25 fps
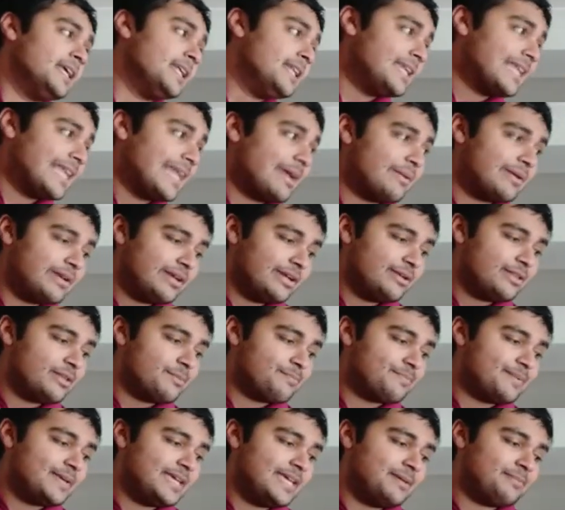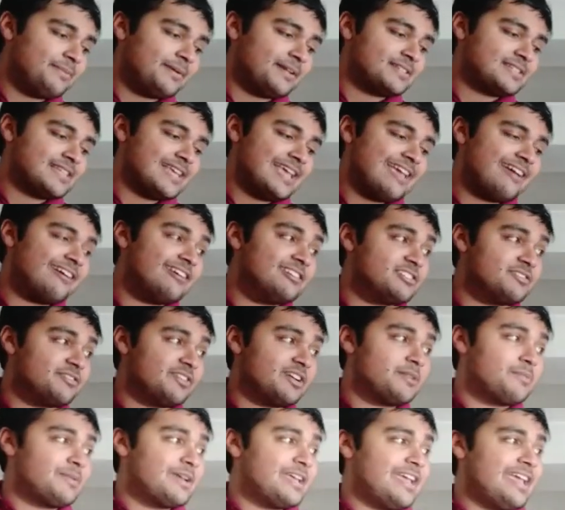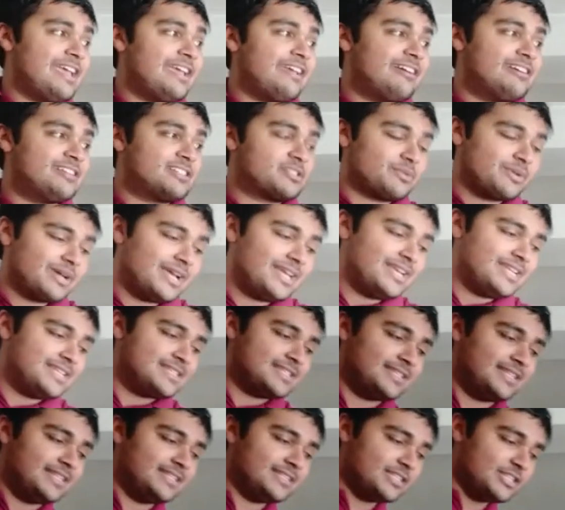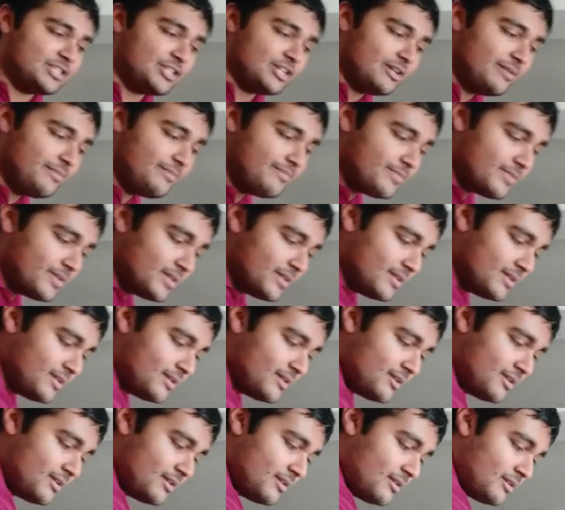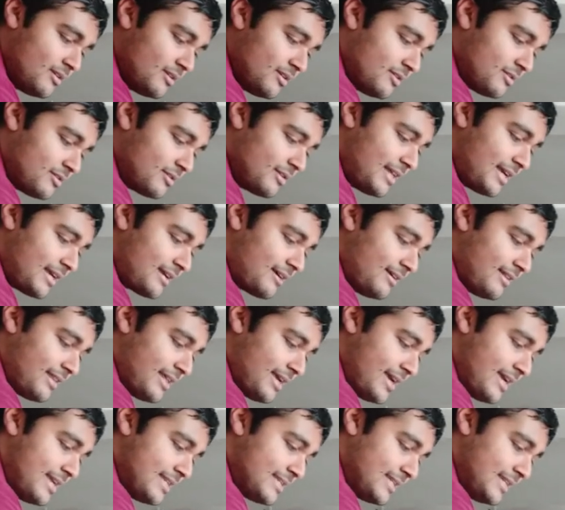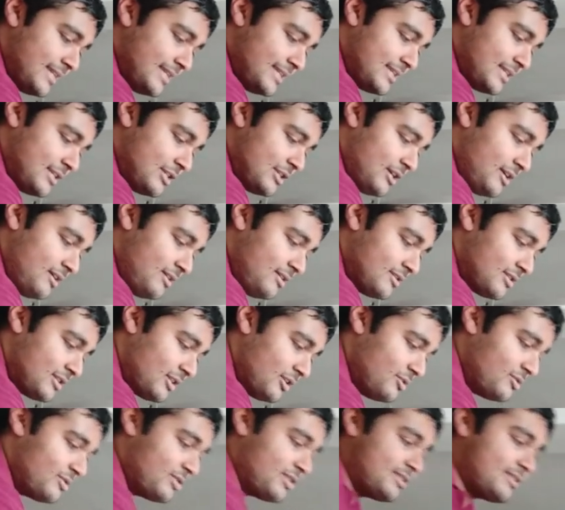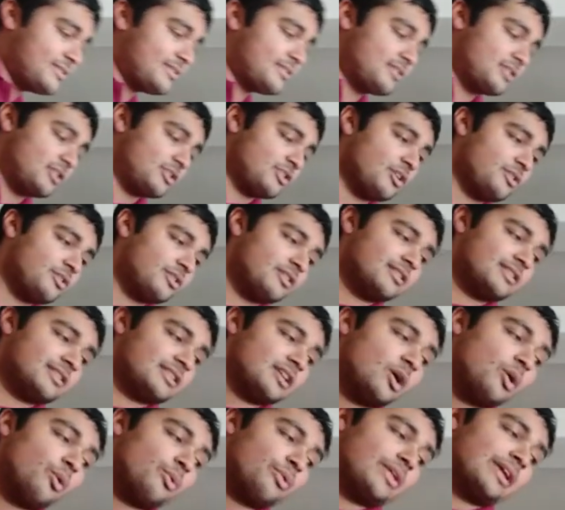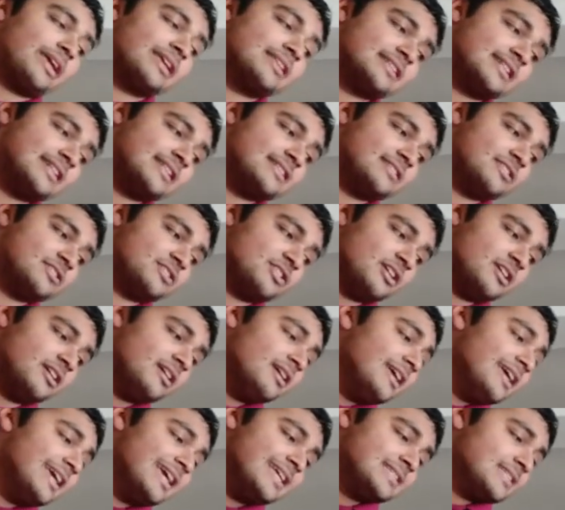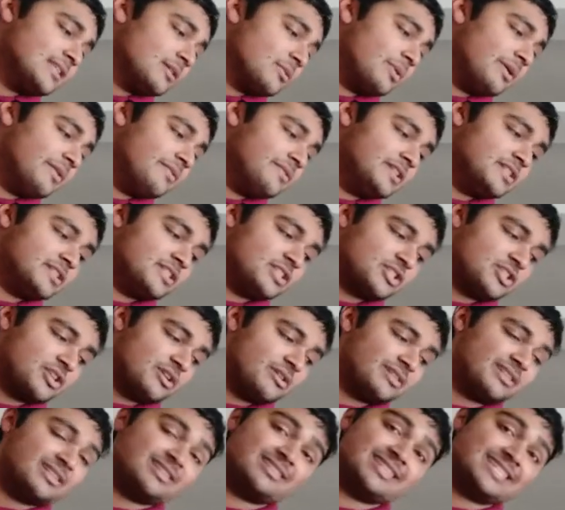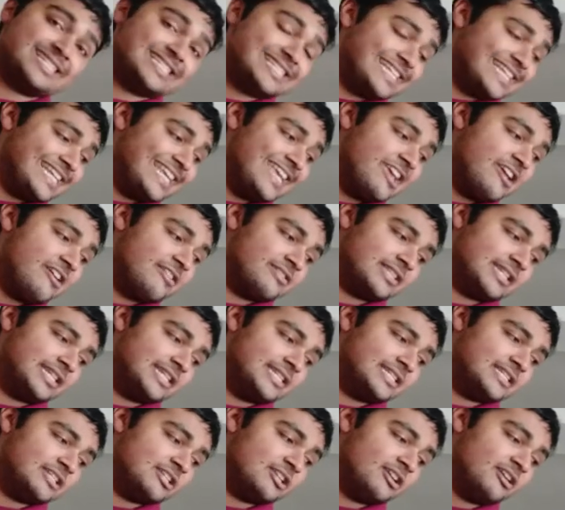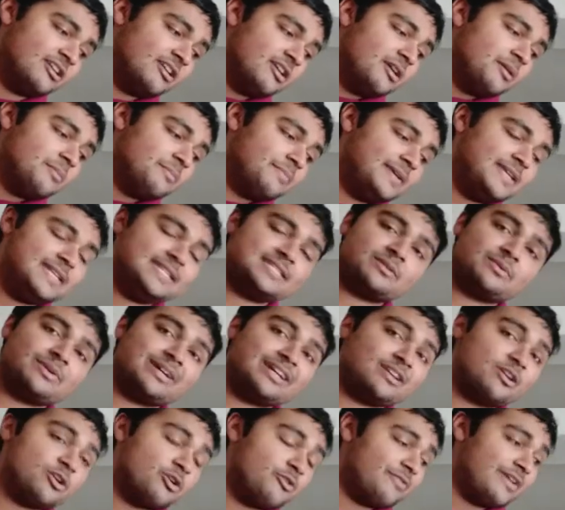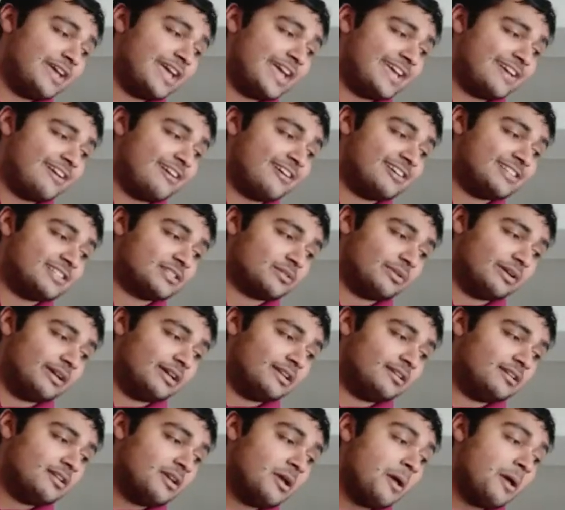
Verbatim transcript: Now we know that p plus ai divided by ai squared is an integer, so that guy there is an integer. So just to show that this whole thing is an integer, it's equivalent to showing that this thing here is an integer, p squared over ai squared.